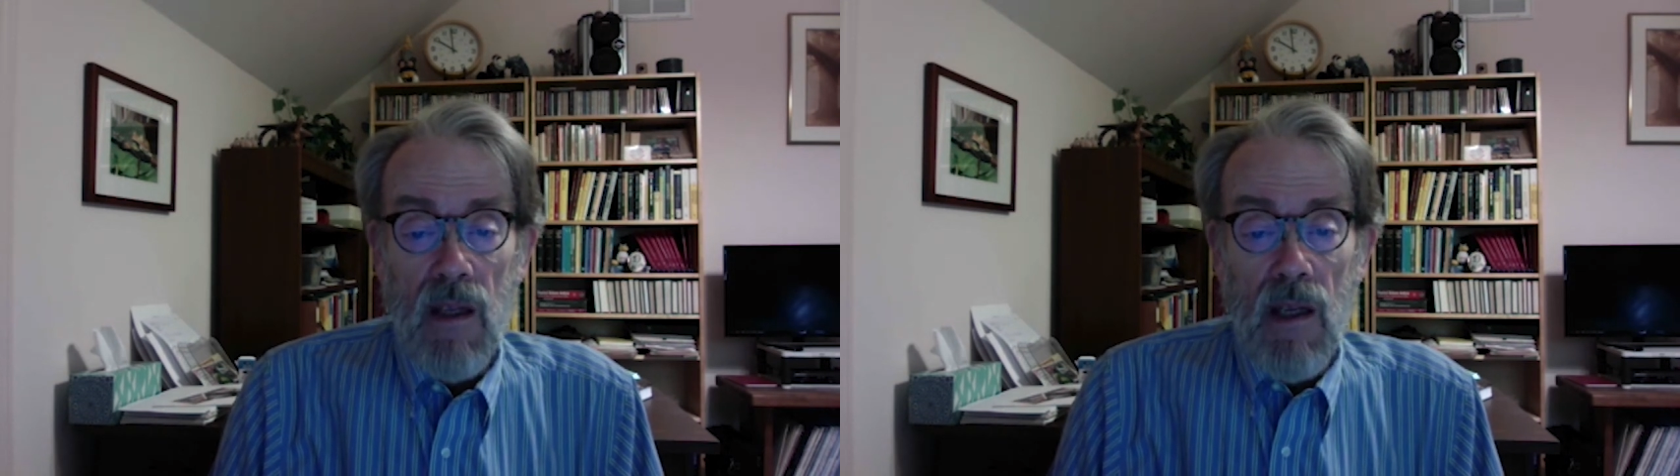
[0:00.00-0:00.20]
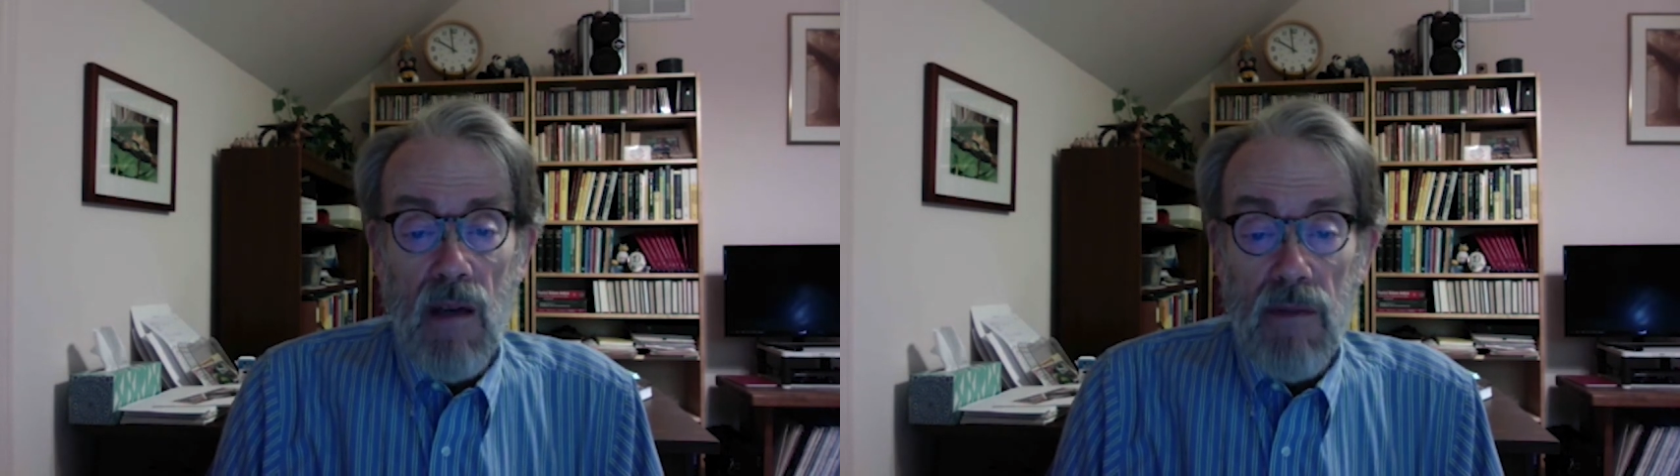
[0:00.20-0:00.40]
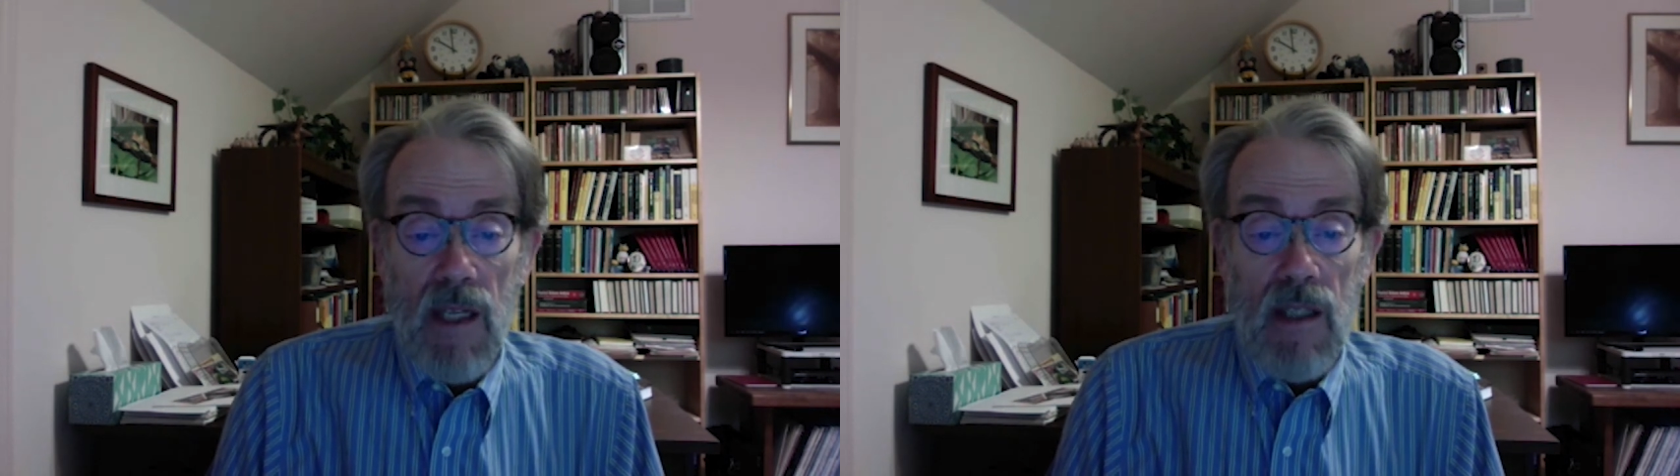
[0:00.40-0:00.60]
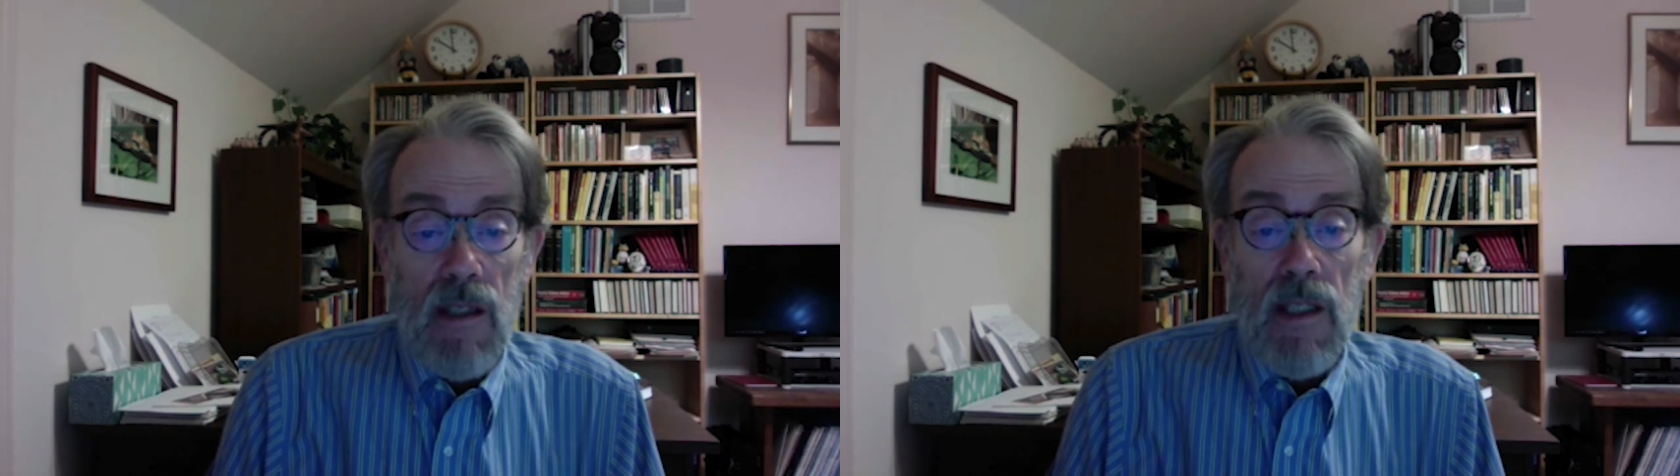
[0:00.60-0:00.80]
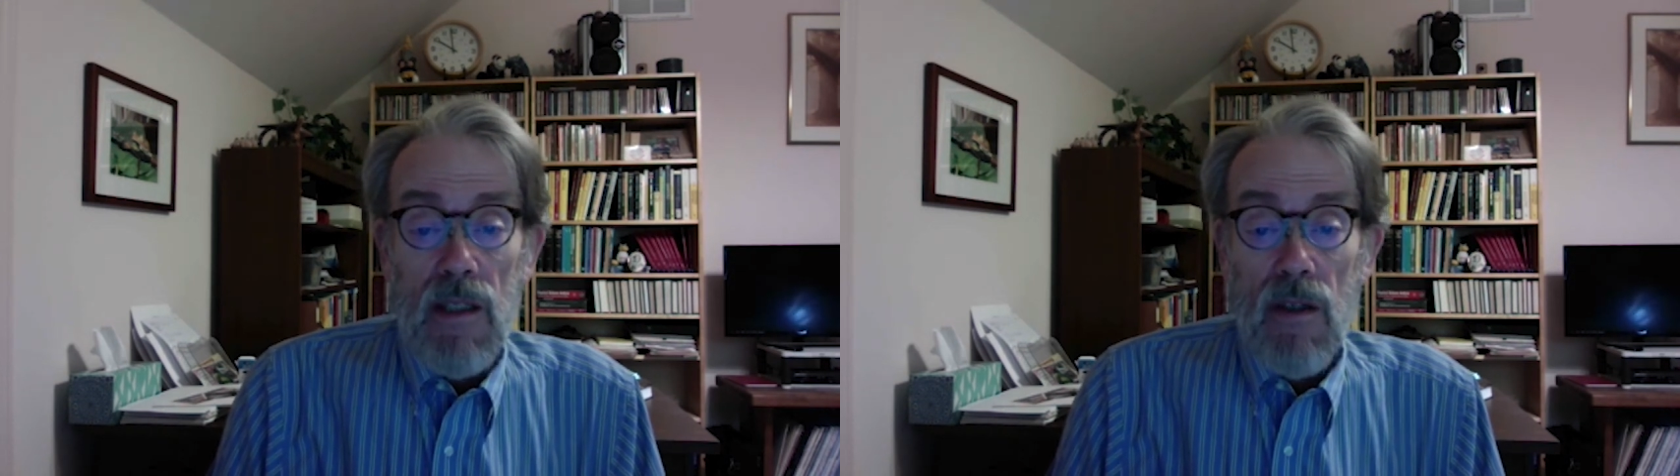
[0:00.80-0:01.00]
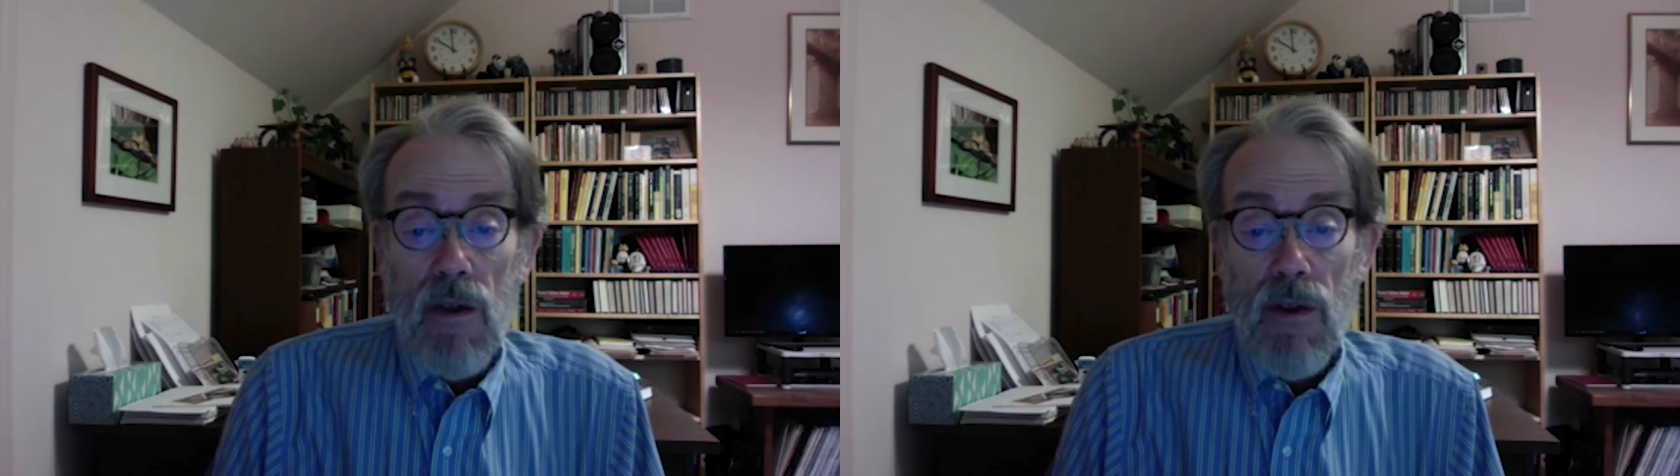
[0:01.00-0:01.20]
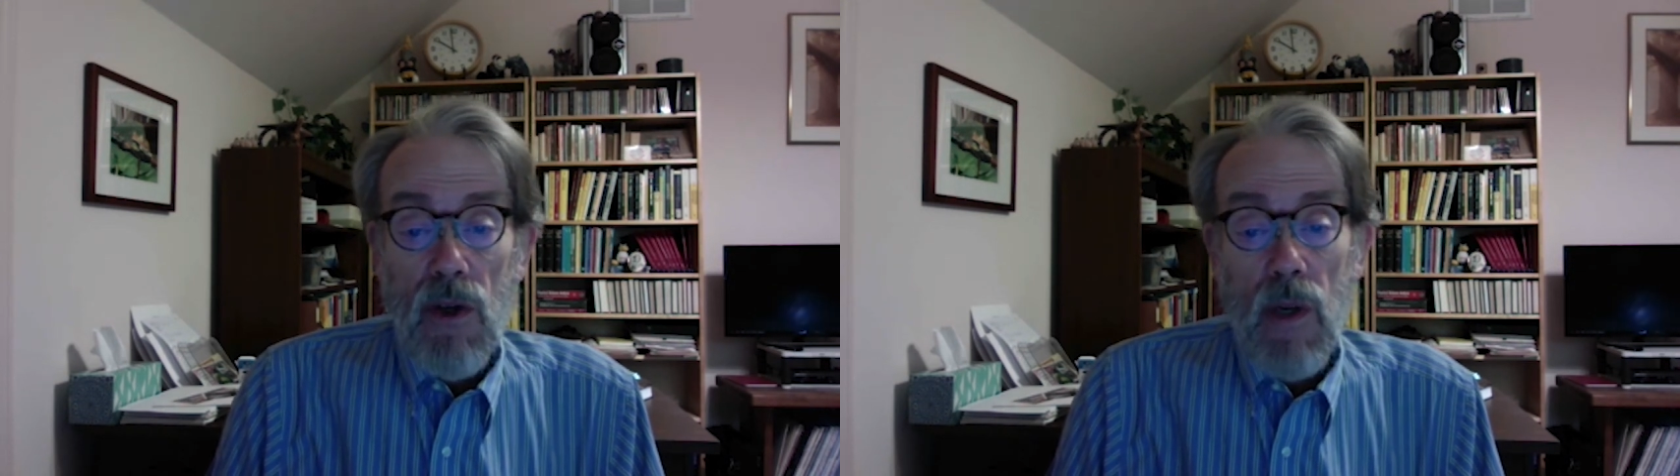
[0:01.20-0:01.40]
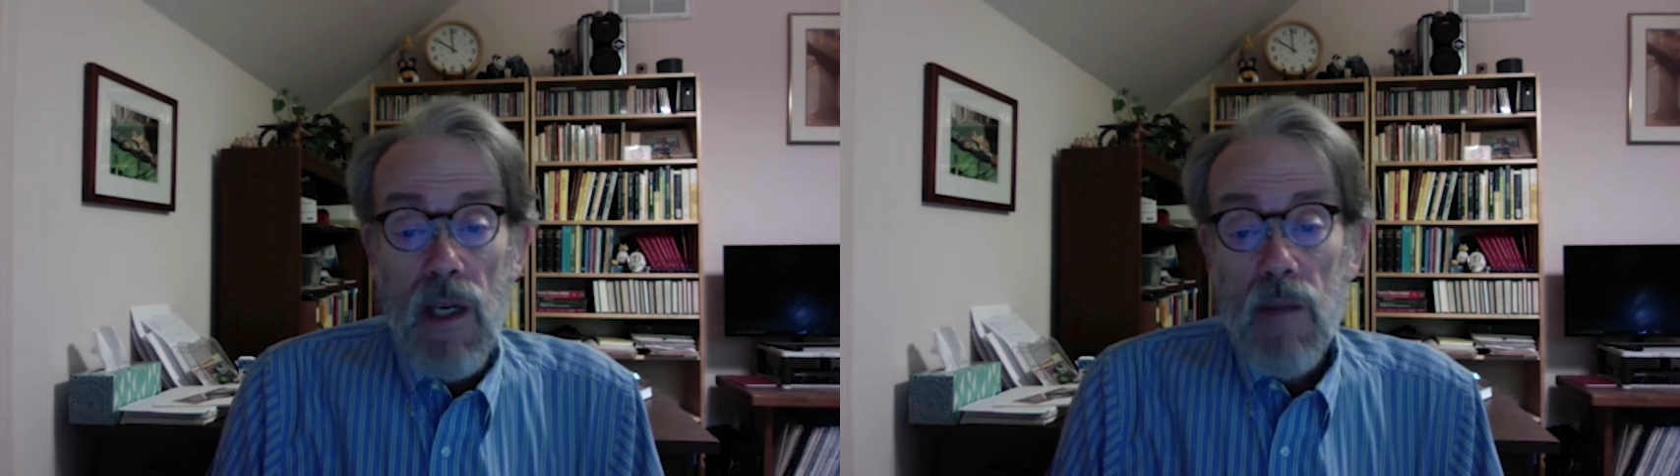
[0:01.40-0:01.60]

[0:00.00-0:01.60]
Finally, although I am